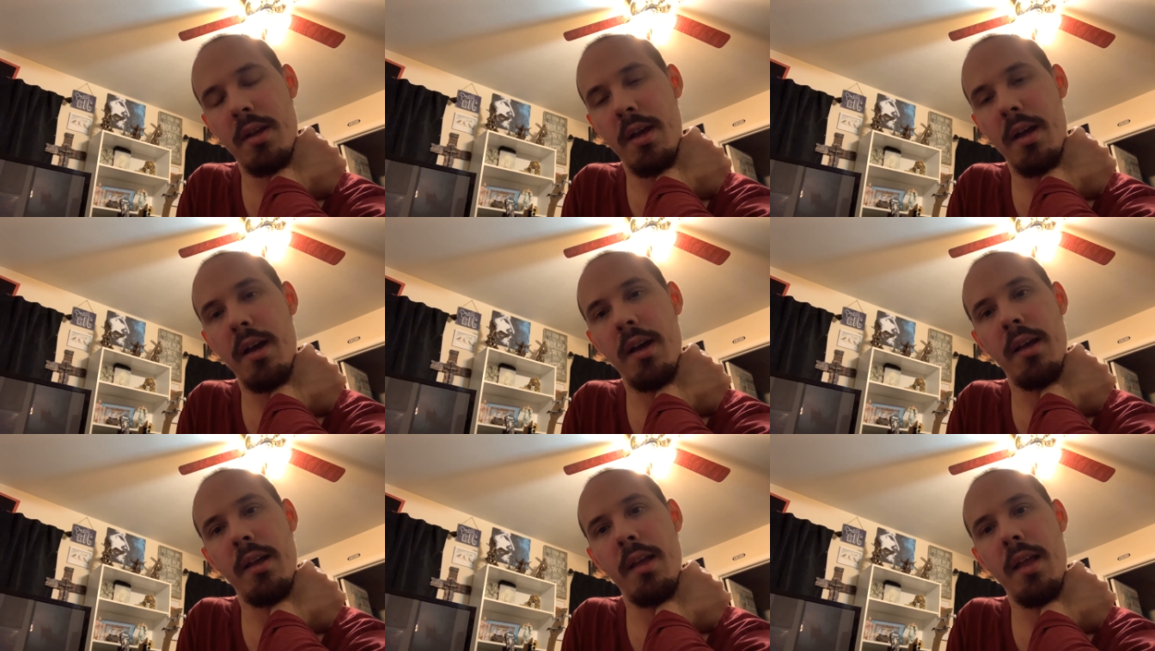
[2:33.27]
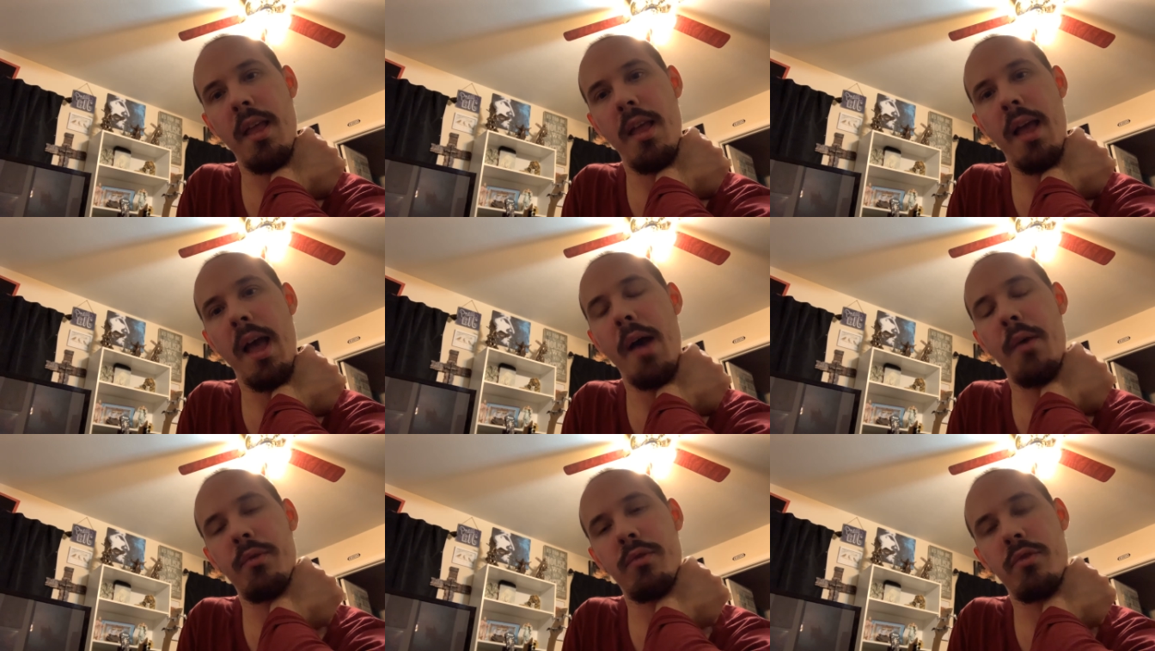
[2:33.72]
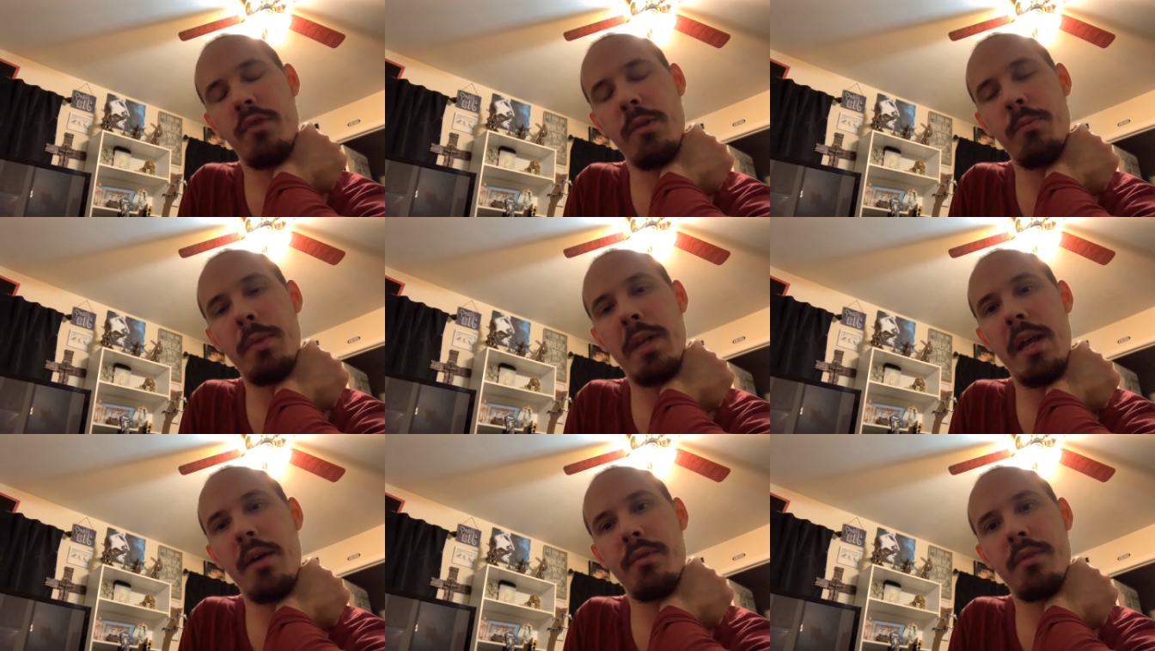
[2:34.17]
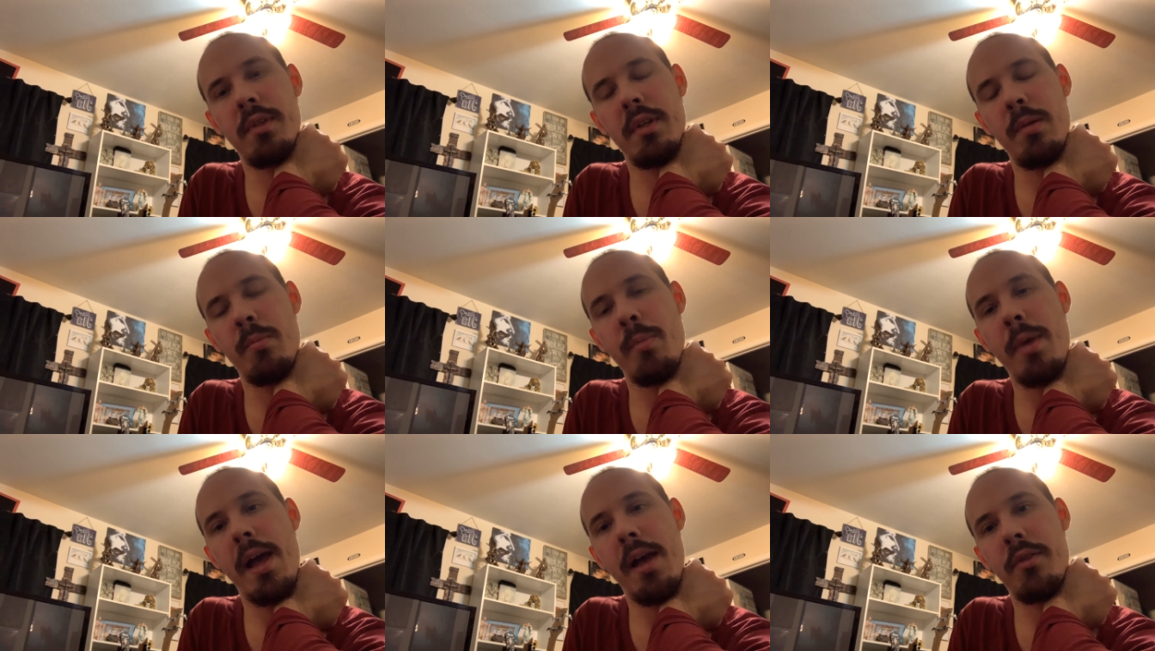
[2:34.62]
uh, I was dreaming I was in
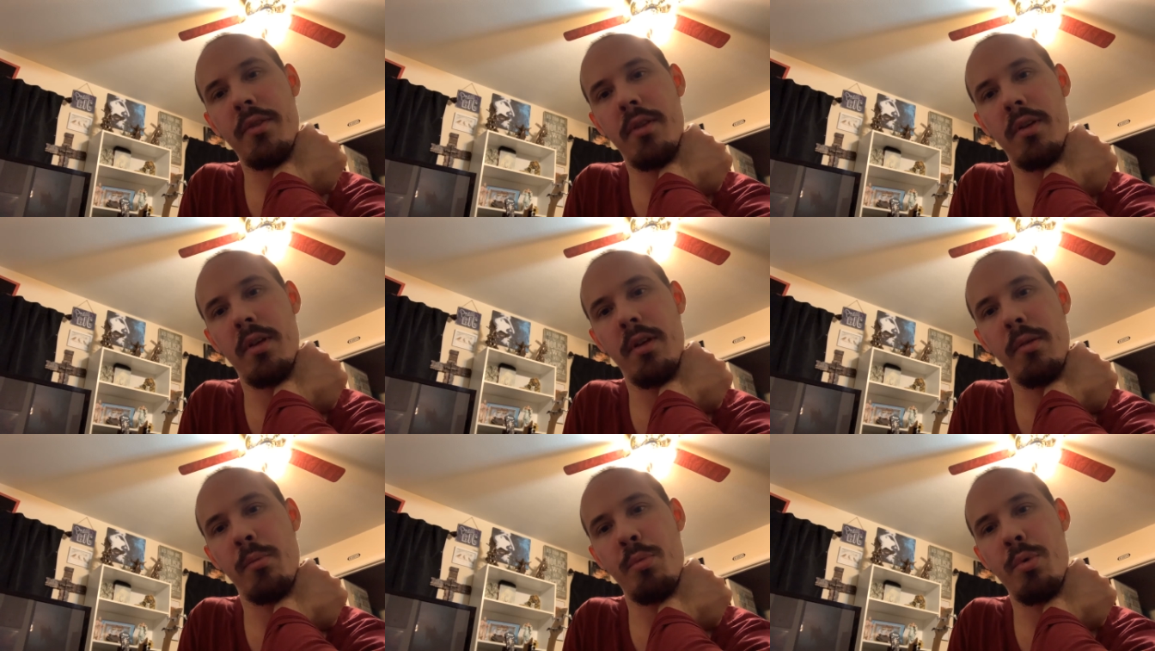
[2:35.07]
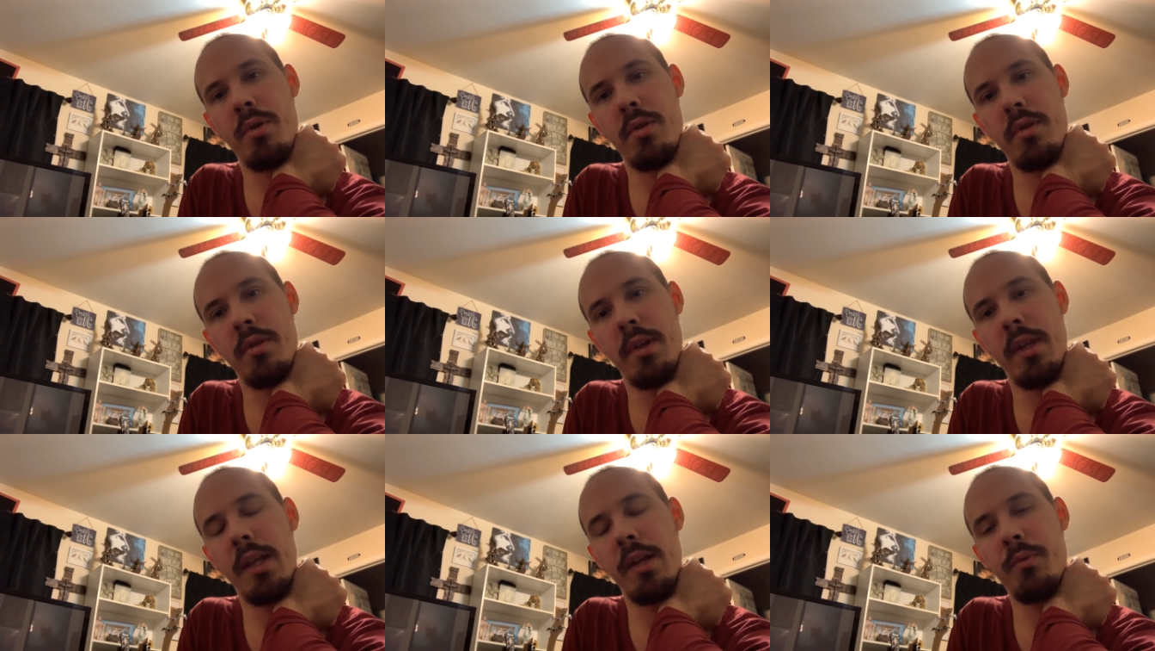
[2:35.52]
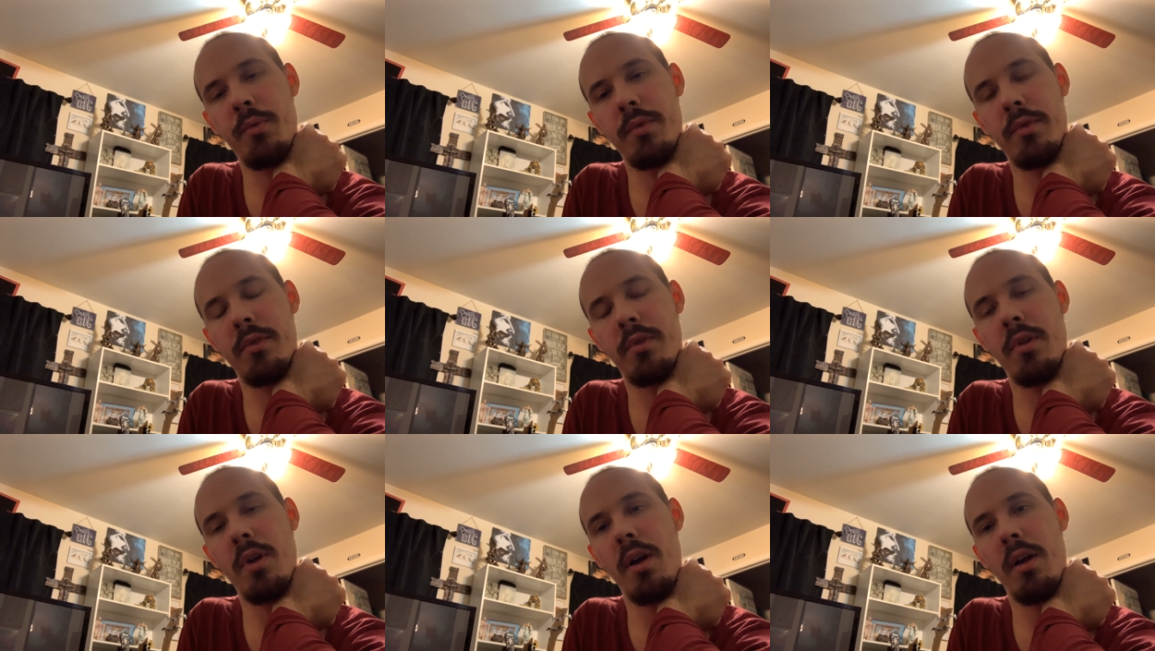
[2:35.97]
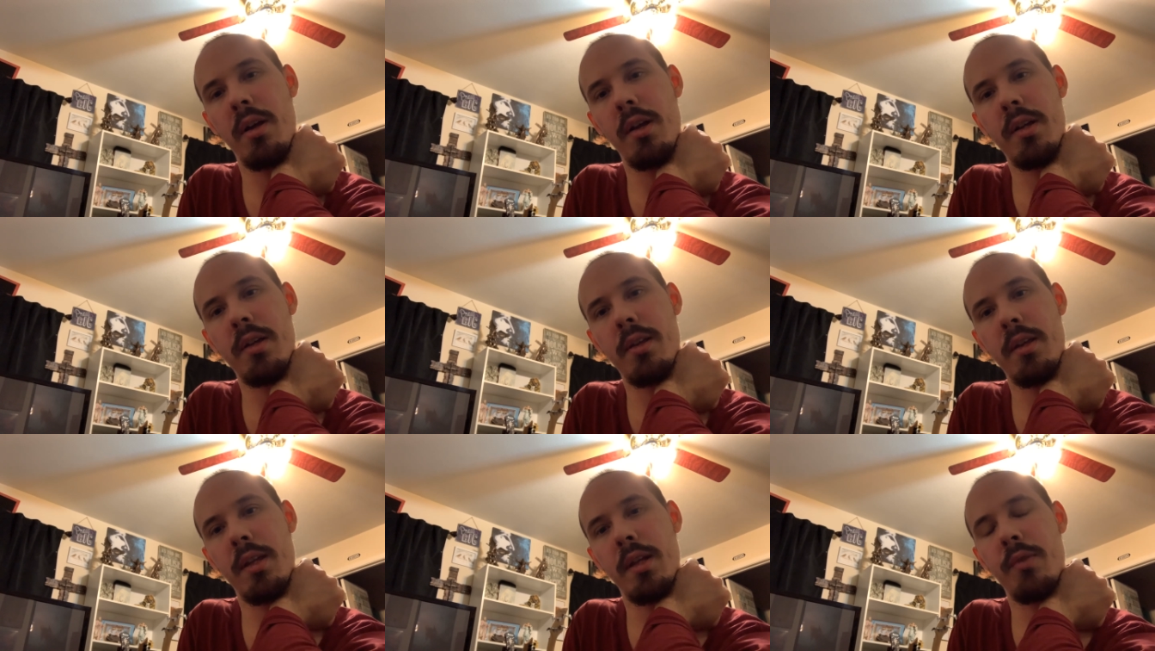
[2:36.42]
a bathtub, and it was
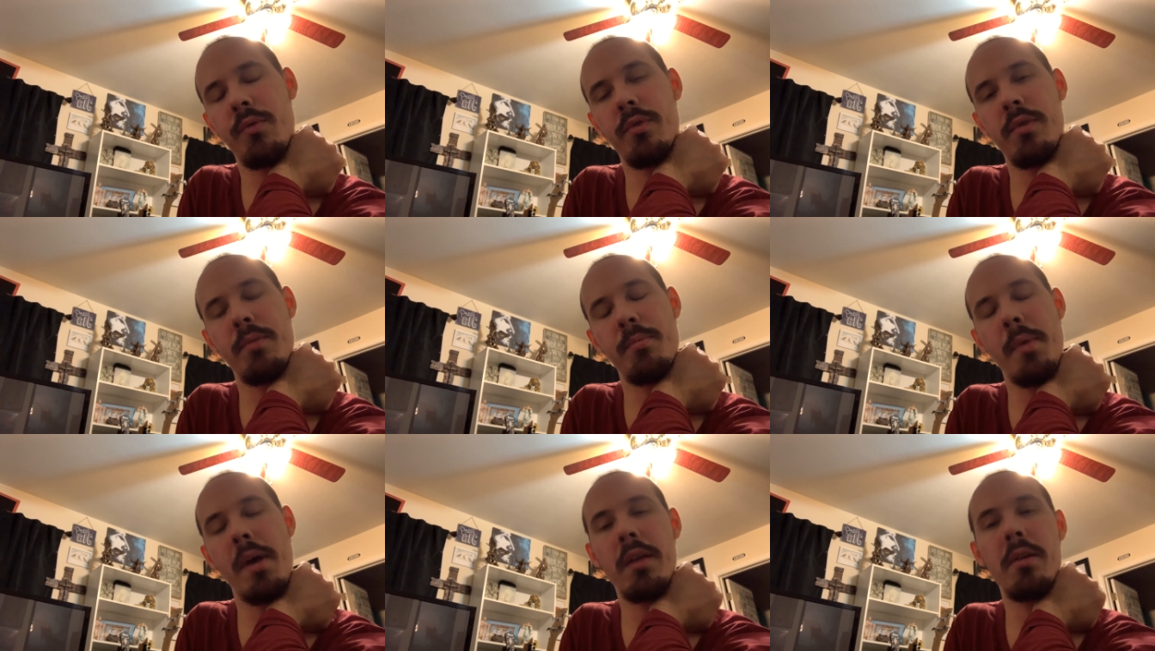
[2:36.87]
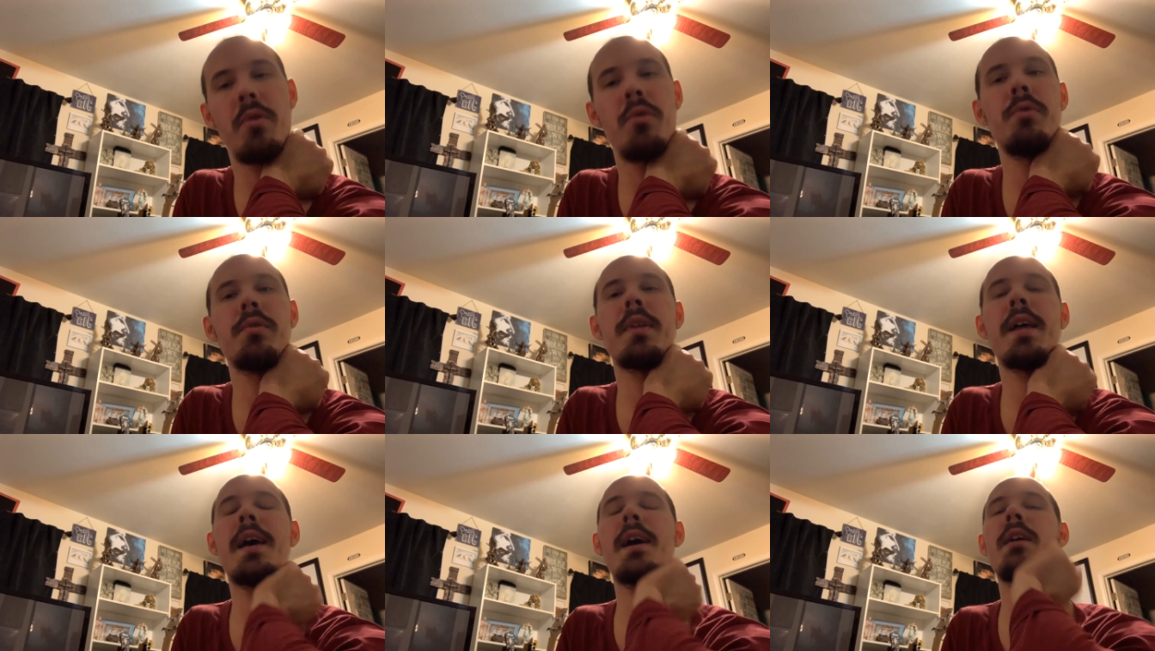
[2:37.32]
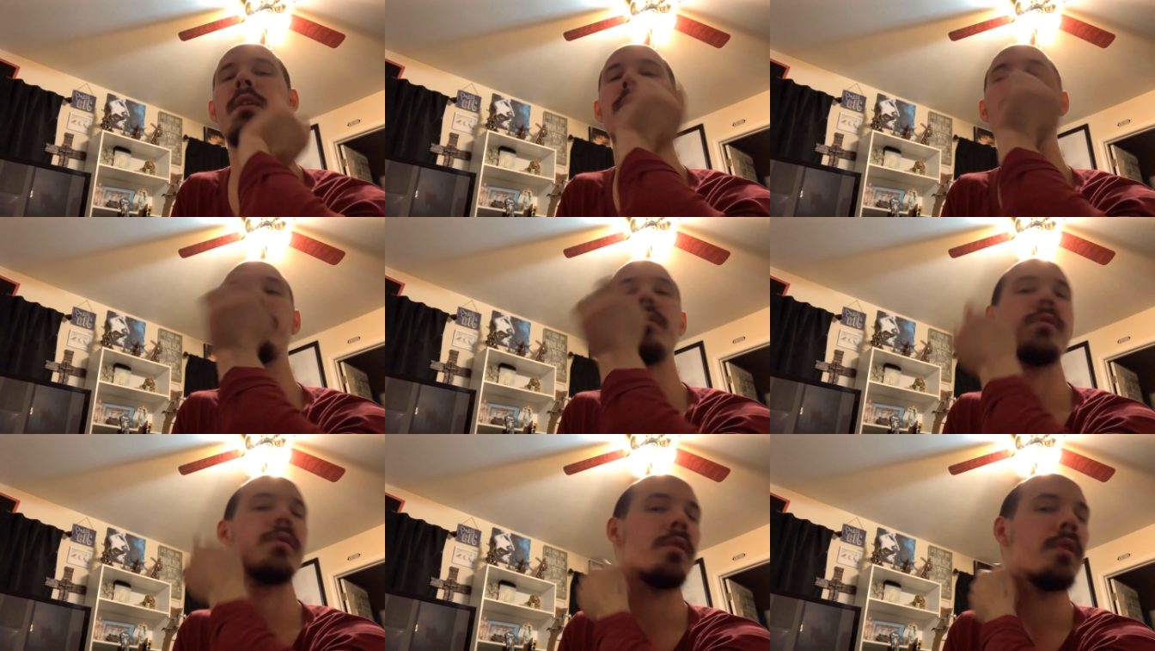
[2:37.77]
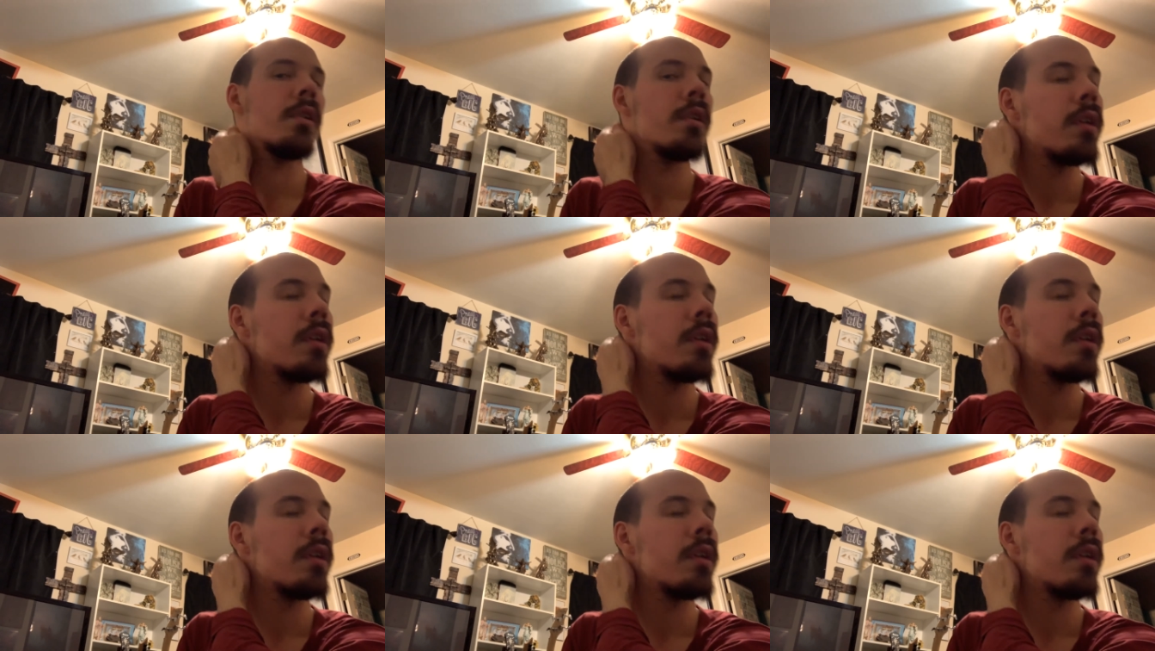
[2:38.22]
dark, and it was at my old house,